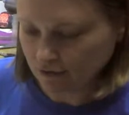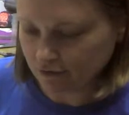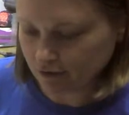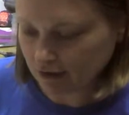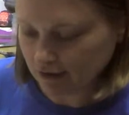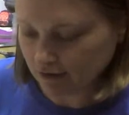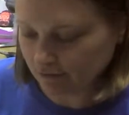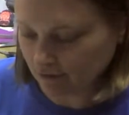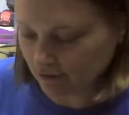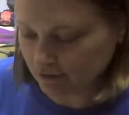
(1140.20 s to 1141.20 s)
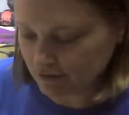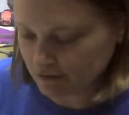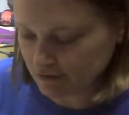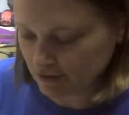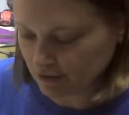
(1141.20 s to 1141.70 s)
they're kind of all
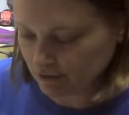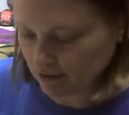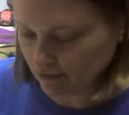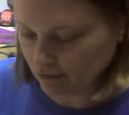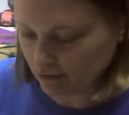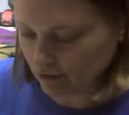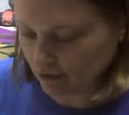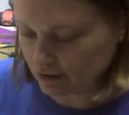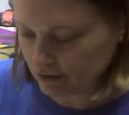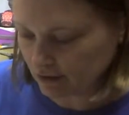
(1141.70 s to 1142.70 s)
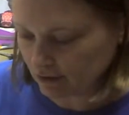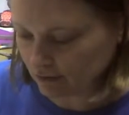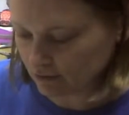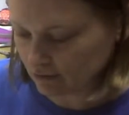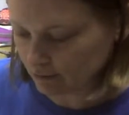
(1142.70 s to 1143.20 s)
sitting around
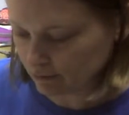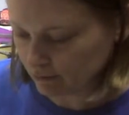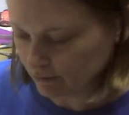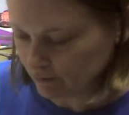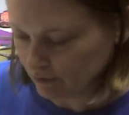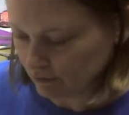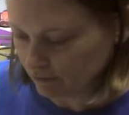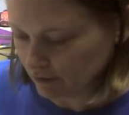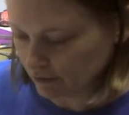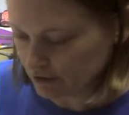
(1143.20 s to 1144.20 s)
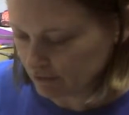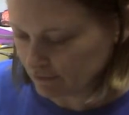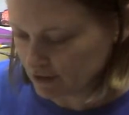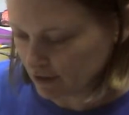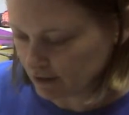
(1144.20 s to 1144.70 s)
collecting figurative
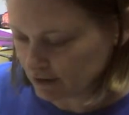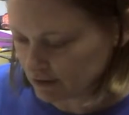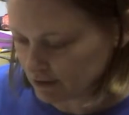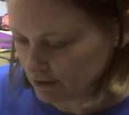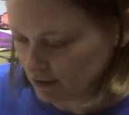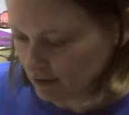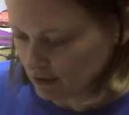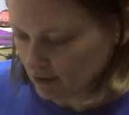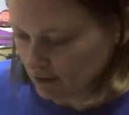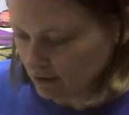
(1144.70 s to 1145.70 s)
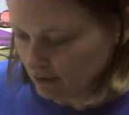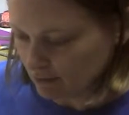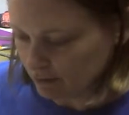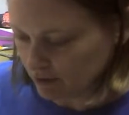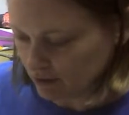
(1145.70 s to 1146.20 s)
dust.
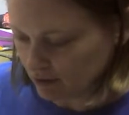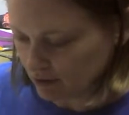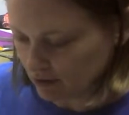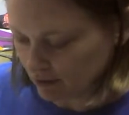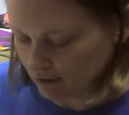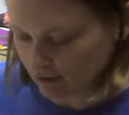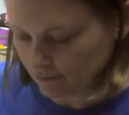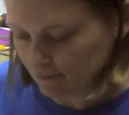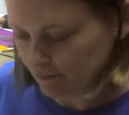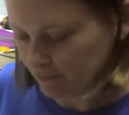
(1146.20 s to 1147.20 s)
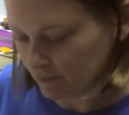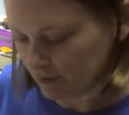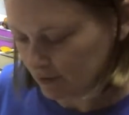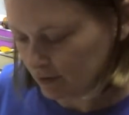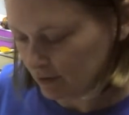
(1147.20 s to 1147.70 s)
But anyhow,
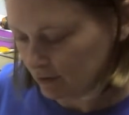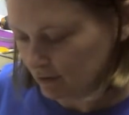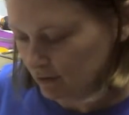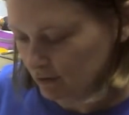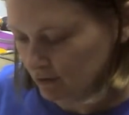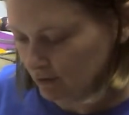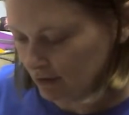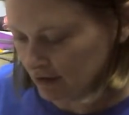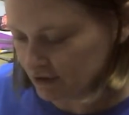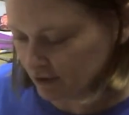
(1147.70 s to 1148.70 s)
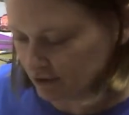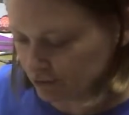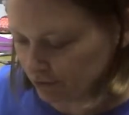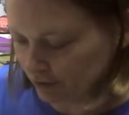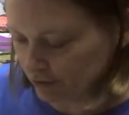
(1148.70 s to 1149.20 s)
I just think it's
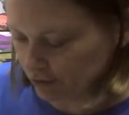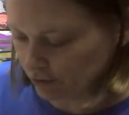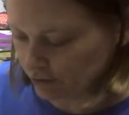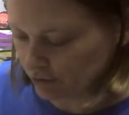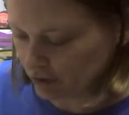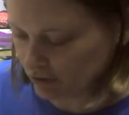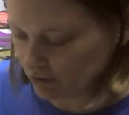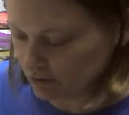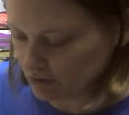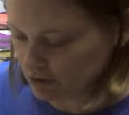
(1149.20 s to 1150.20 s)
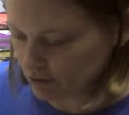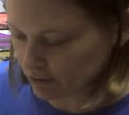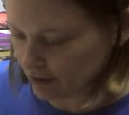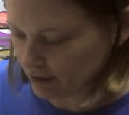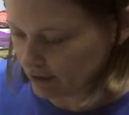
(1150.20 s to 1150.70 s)
really cool. You can use
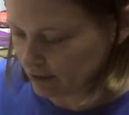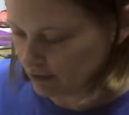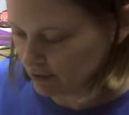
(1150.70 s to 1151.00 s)
thread